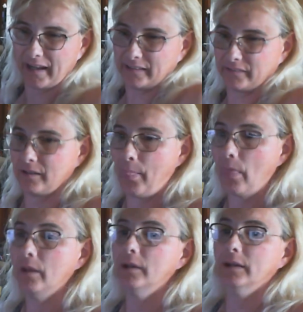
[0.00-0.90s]
and then
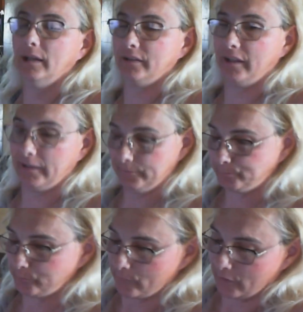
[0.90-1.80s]
he's gonna
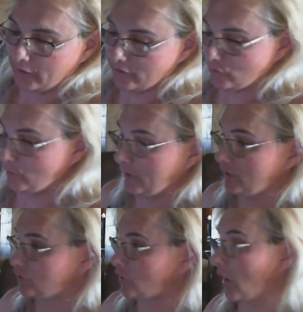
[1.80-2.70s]
get started in
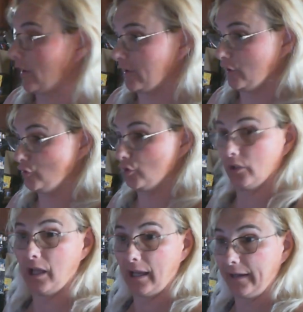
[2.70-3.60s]
July
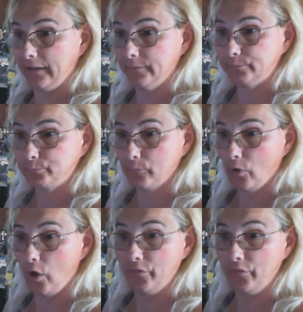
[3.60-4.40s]
on this one,